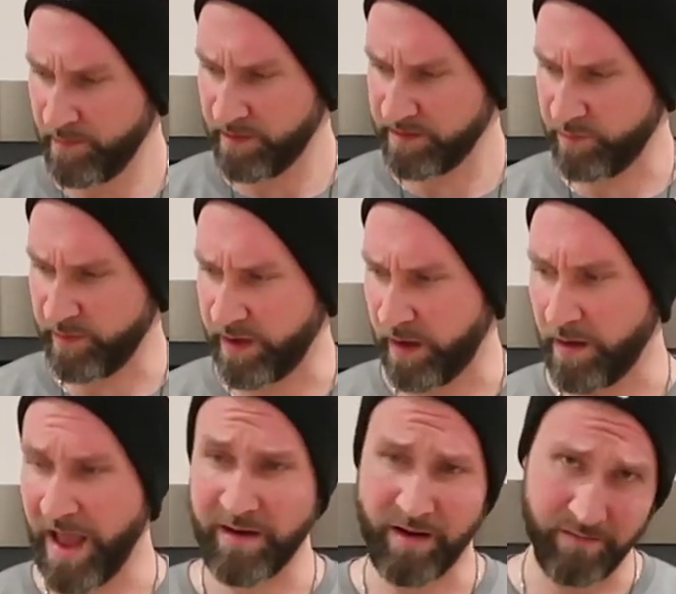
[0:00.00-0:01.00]
where else did we go?
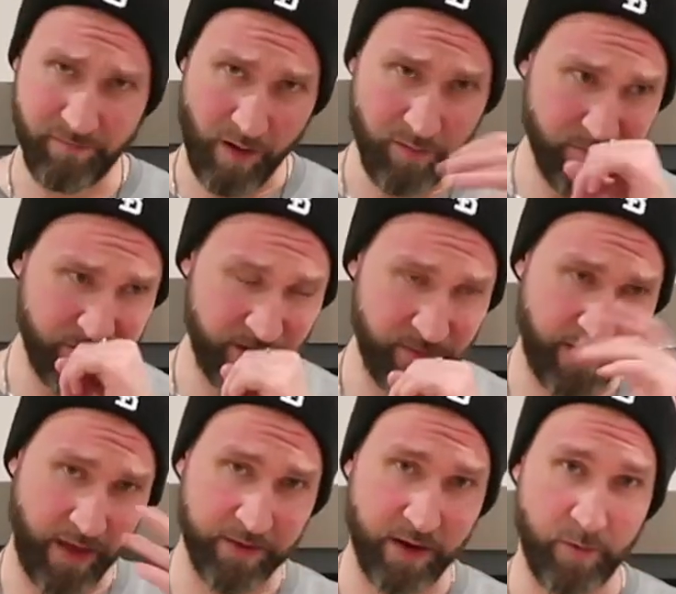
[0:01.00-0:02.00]
And well, excuse me.
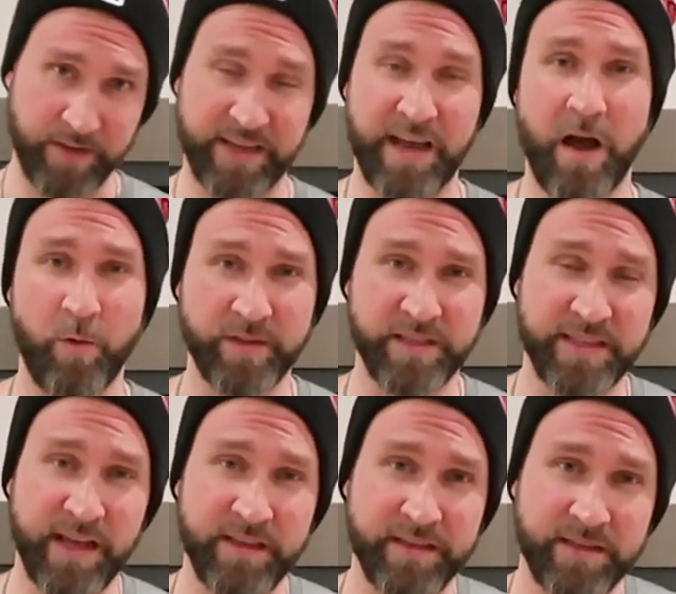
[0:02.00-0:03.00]
The other night I went to Carwyn
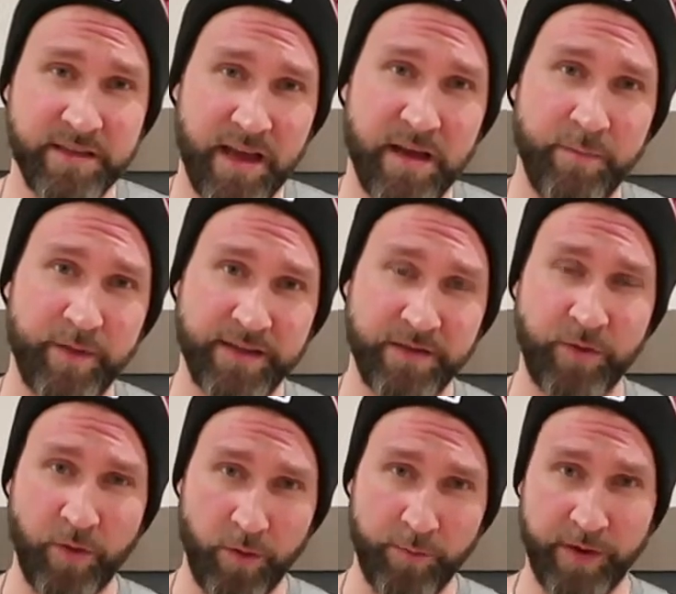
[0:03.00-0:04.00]
Cellars, uh, place in
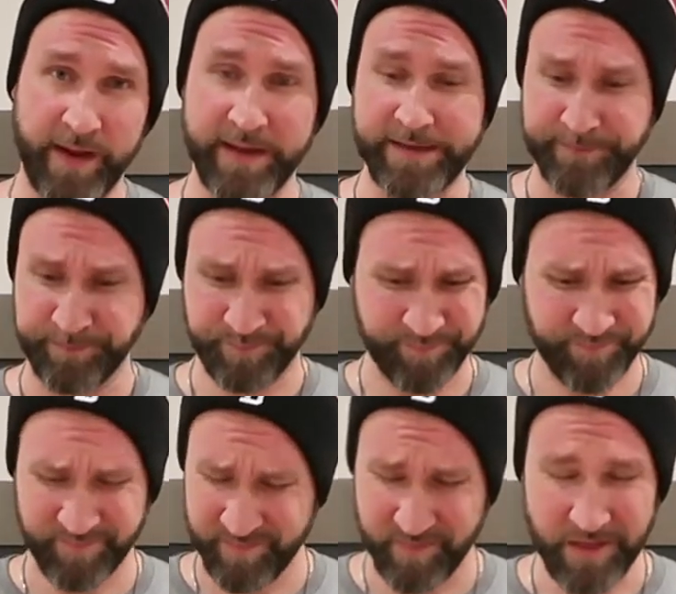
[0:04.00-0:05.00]
Thornbury here.
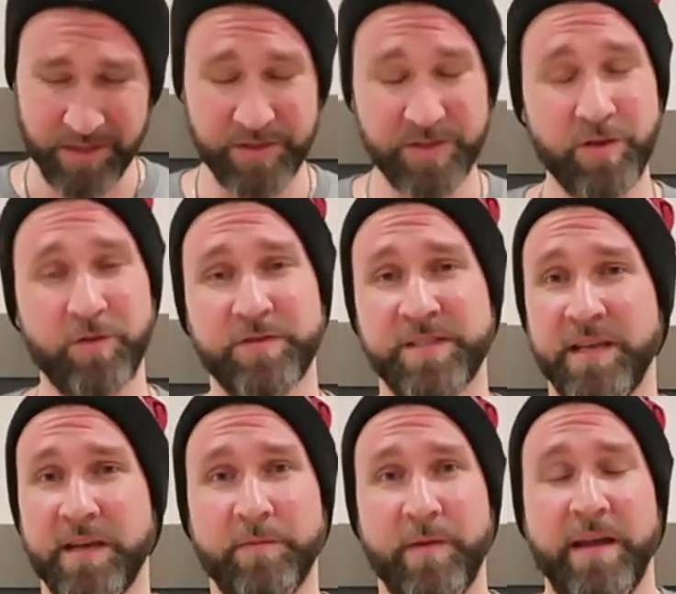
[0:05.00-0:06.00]
So
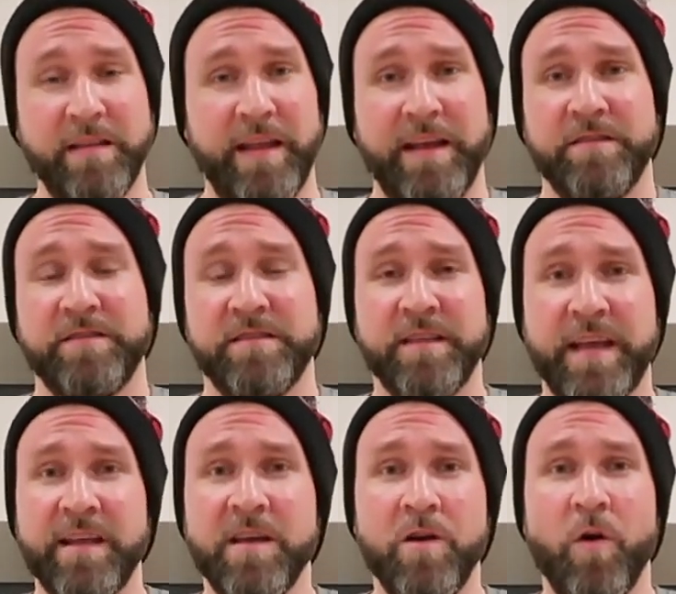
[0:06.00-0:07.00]
sick, man. Like it's
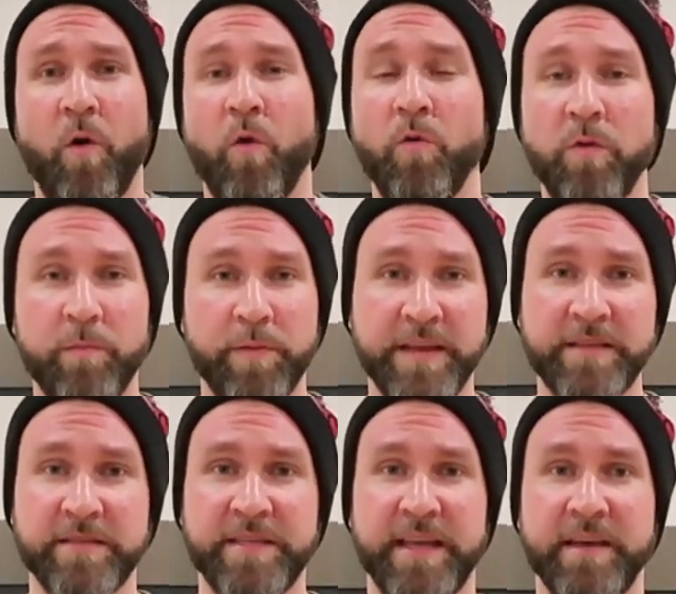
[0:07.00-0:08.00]
like all the
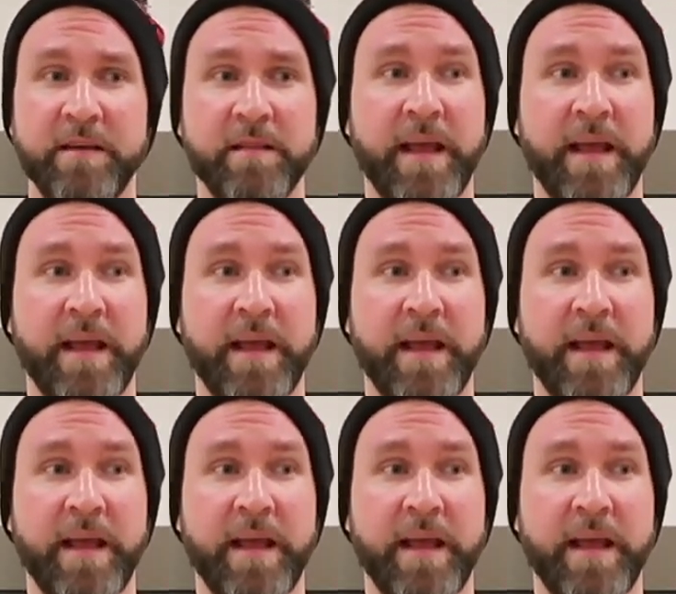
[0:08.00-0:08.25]
places here,